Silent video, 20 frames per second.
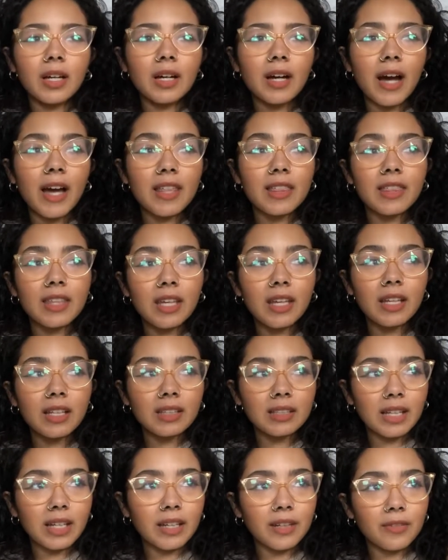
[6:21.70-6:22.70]
I think
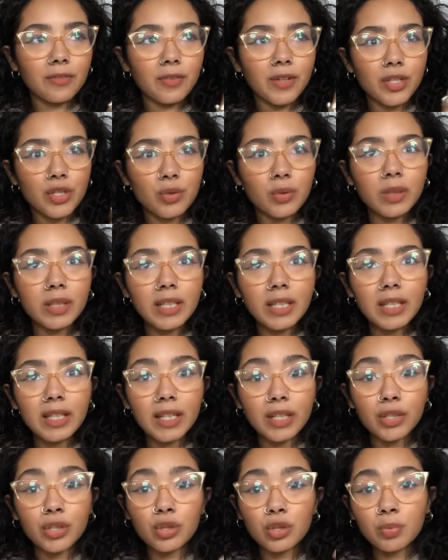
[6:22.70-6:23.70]
like visually
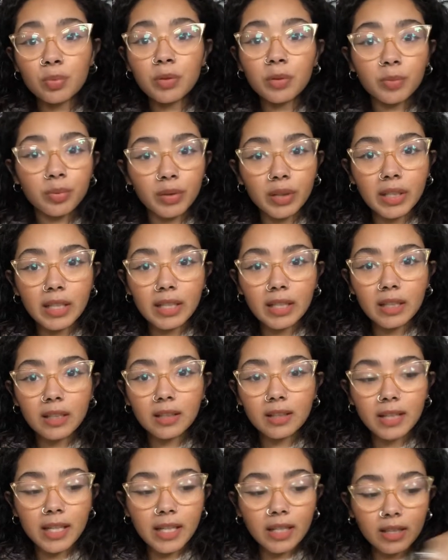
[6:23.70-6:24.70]
it's super pretty.
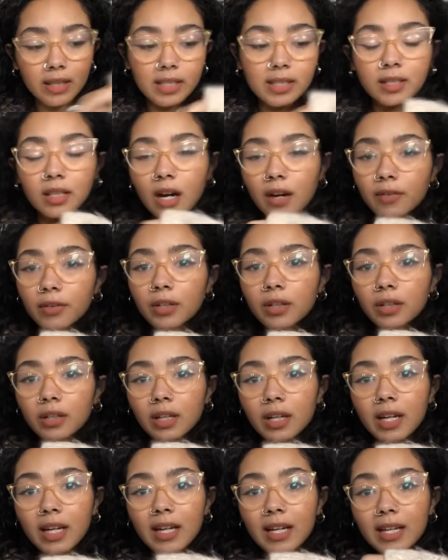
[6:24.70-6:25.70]
Like this cover
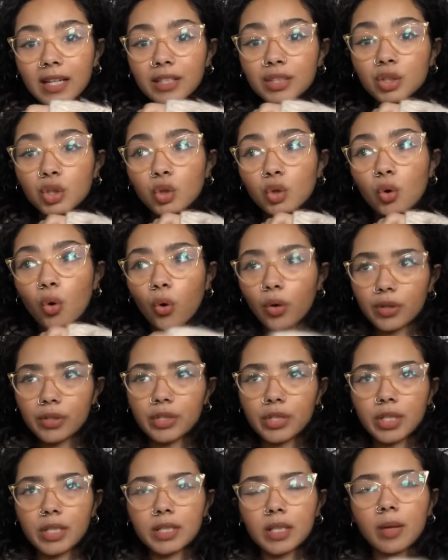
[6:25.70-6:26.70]
is
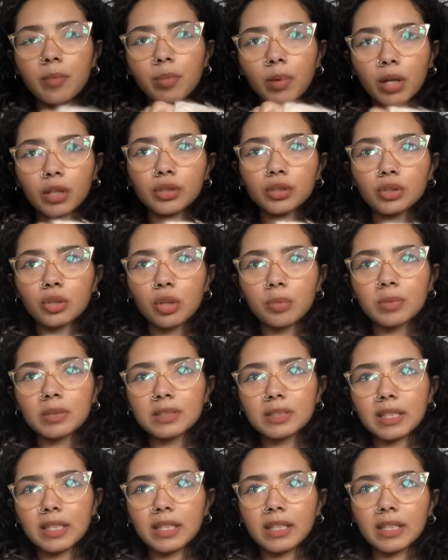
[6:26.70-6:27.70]
gorgeous, and Barnes & Noble's
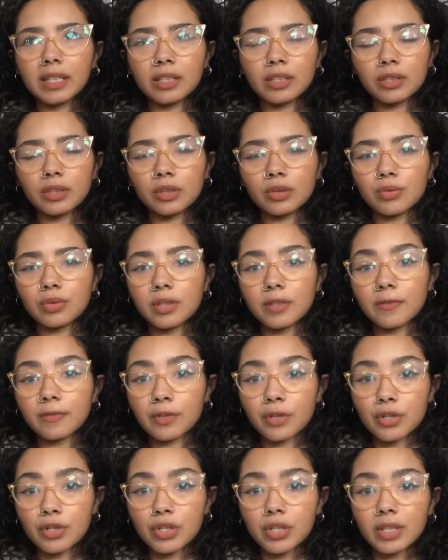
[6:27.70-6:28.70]
did an exclusive
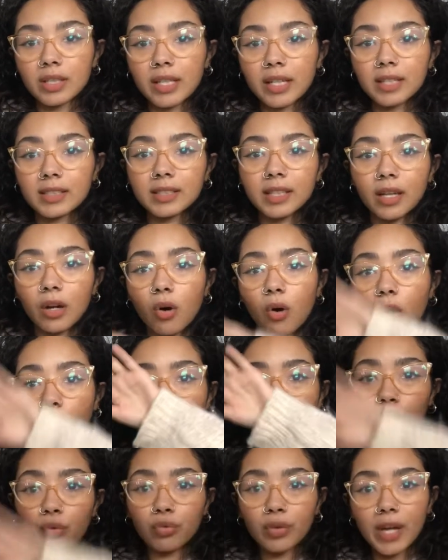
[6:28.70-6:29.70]
version that it's like
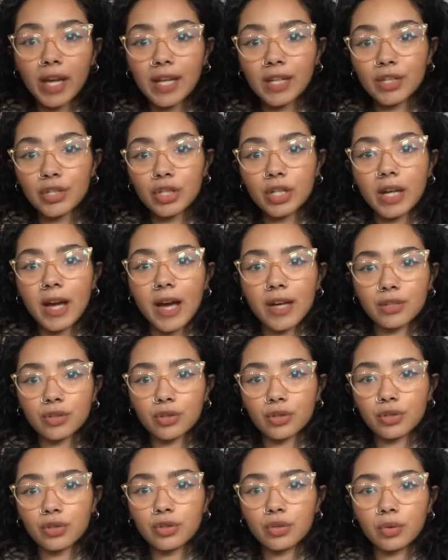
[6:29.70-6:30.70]
all red and she has her
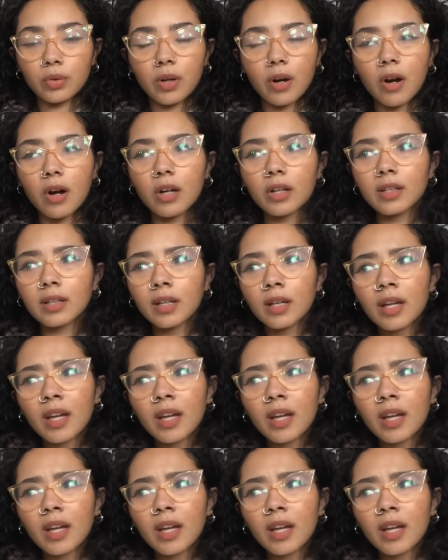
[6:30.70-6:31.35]
suit on.